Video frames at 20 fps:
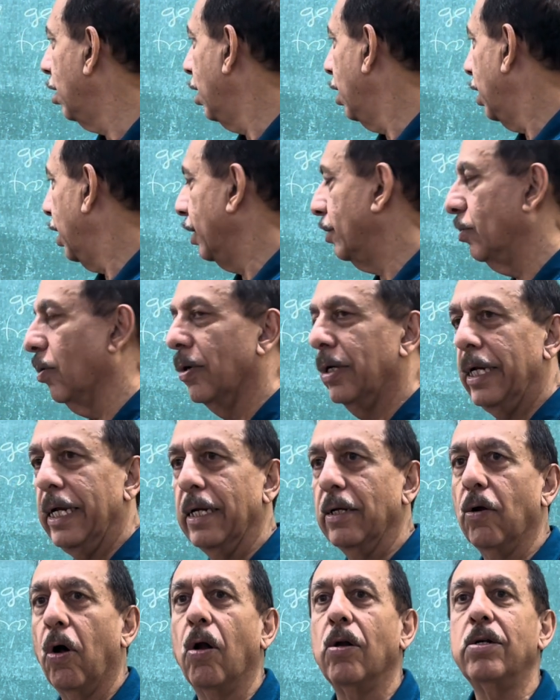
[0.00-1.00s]
it's only
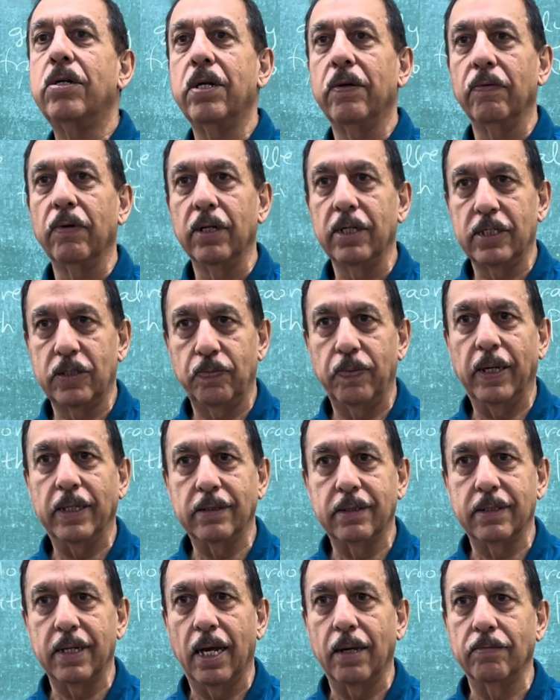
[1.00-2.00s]
in non-trivial
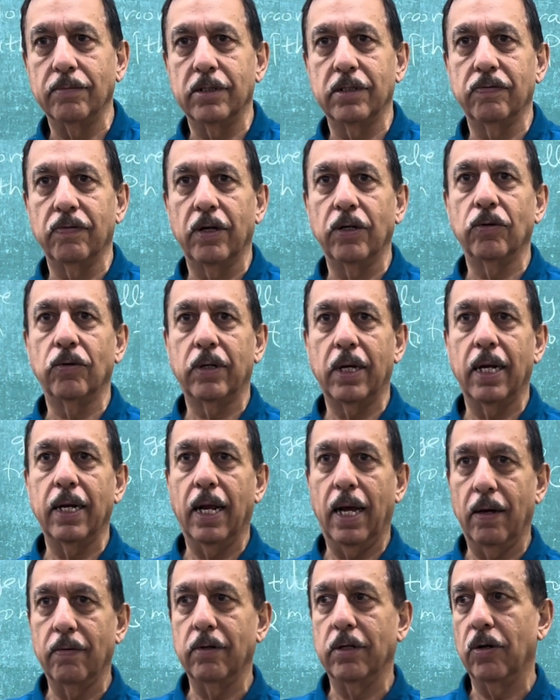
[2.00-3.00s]
spacetimes where you can
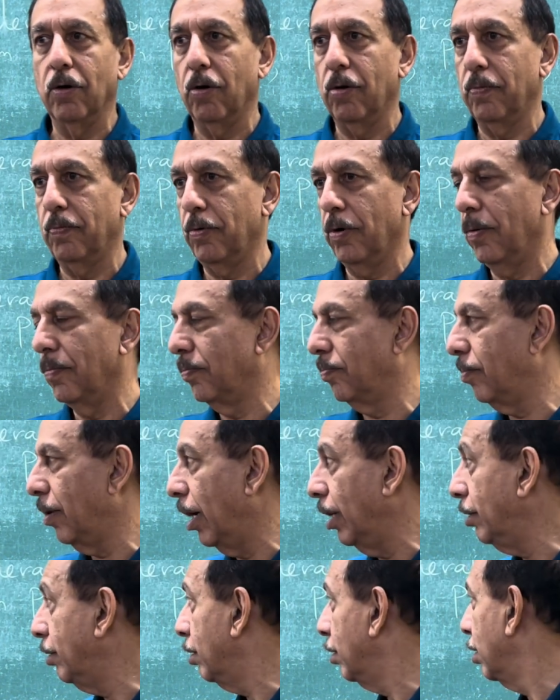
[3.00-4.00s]
have a non-prompt
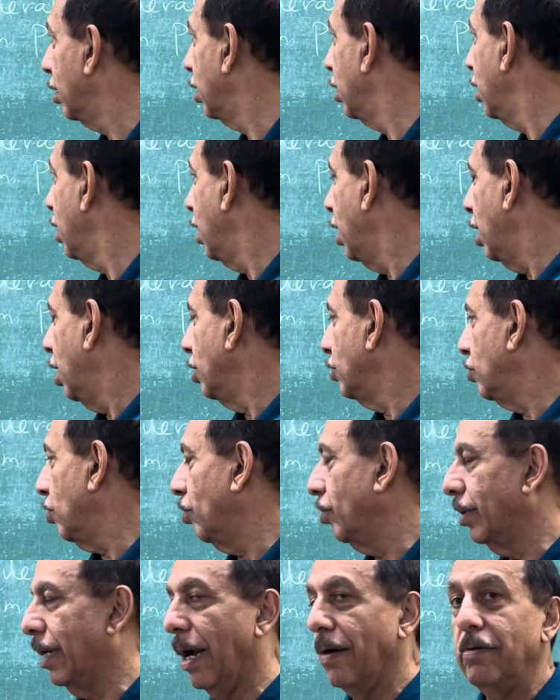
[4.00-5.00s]
path. So
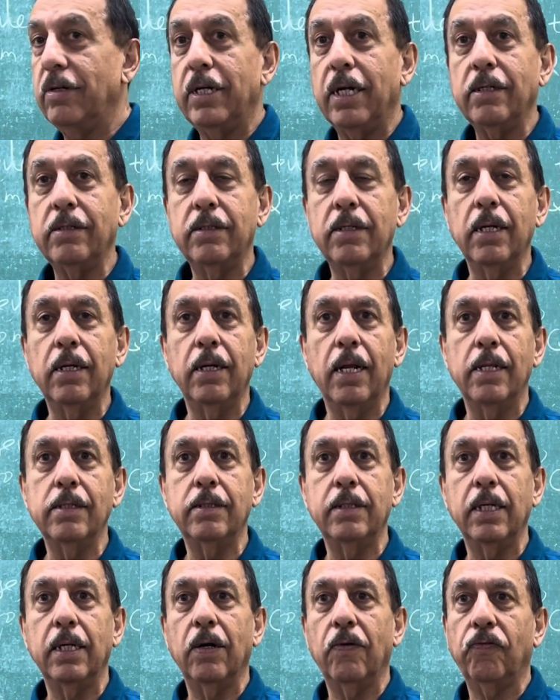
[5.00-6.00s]
gravitational
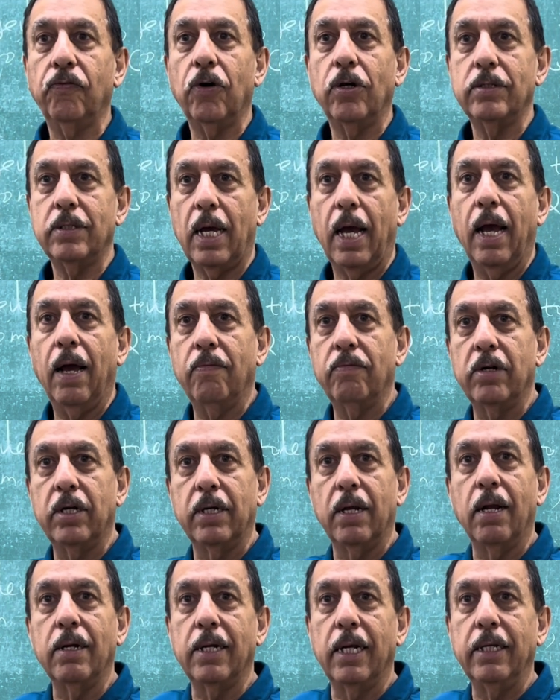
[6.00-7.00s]
lensing, of course, I haven't
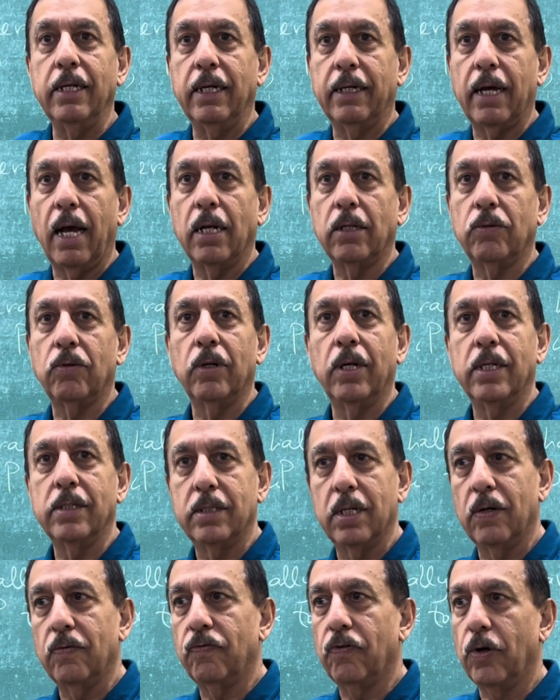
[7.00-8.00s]
done any
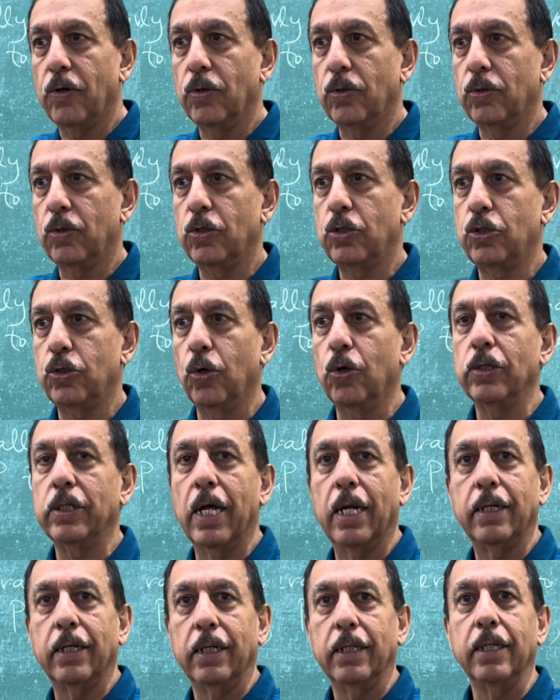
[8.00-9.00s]
calculation for you to show
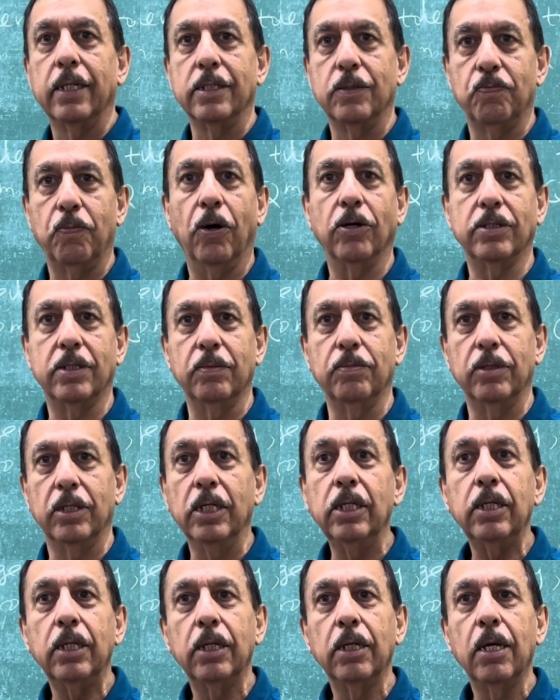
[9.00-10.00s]
that it is
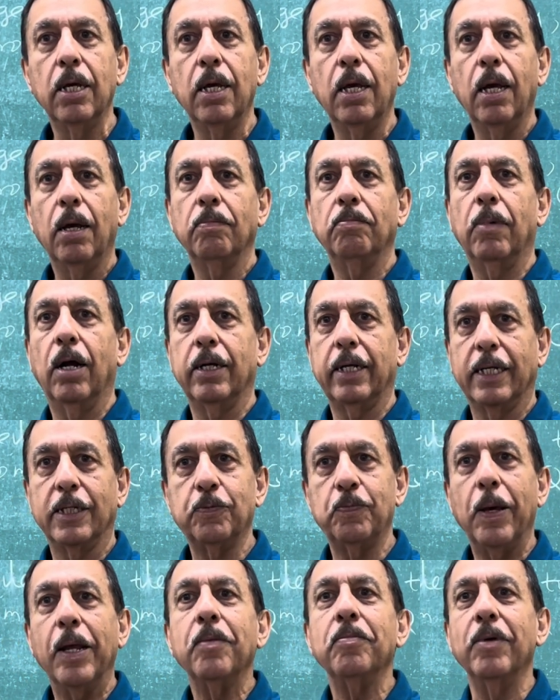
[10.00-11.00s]
possible, but
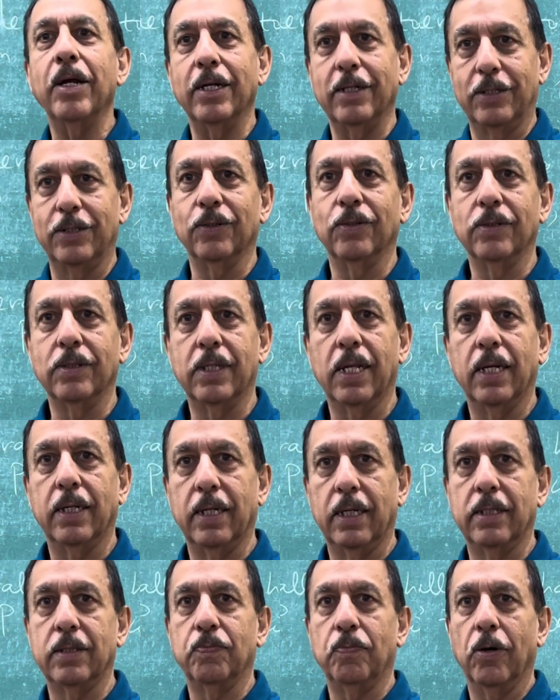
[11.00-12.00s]
experiment shows that
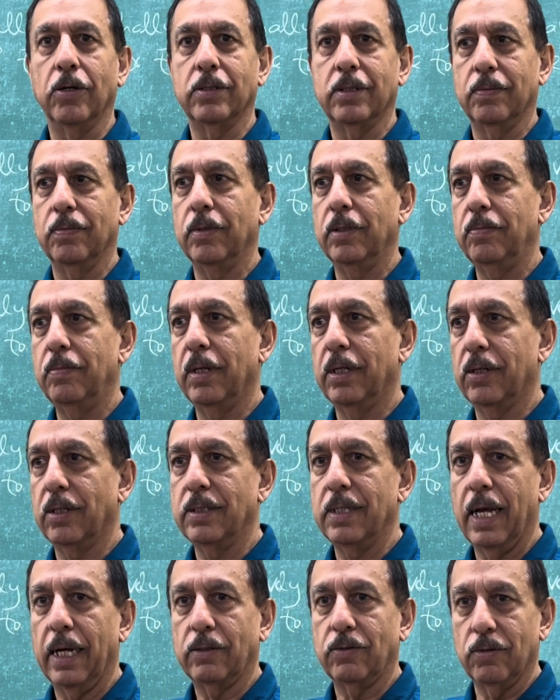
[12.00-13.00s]
it's possible
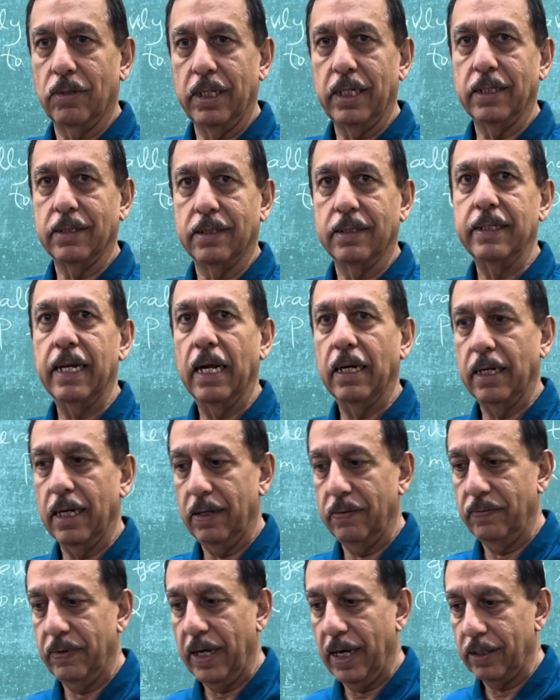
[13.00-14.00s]
because actually it's done
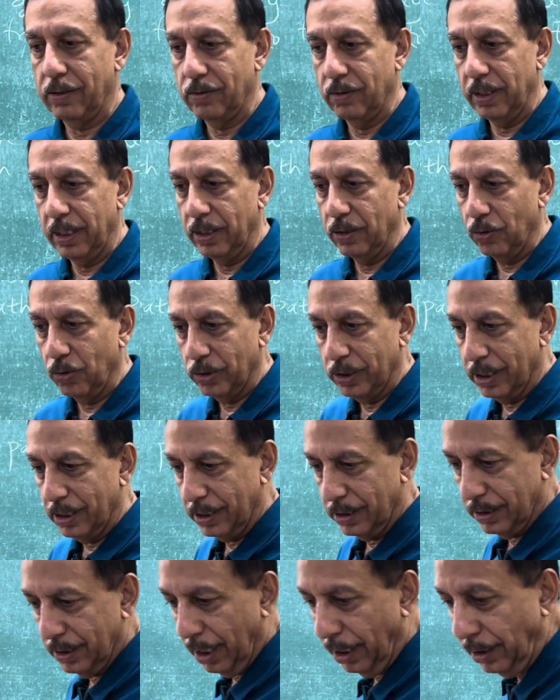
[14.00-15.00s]
and we actually know the
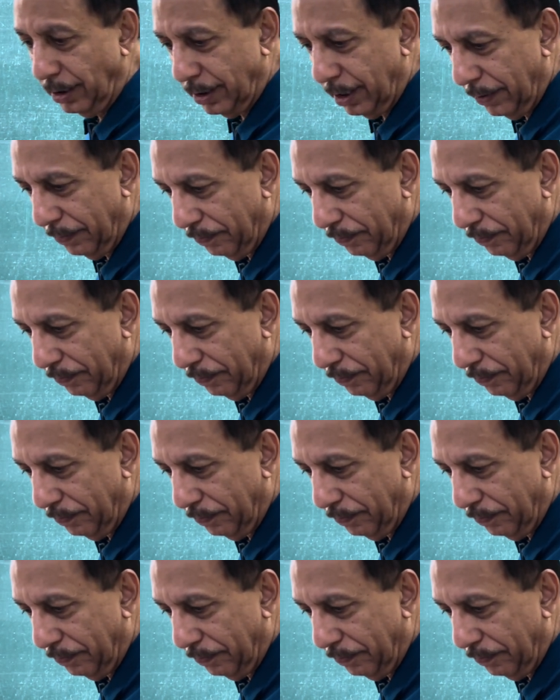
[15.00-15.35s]
result.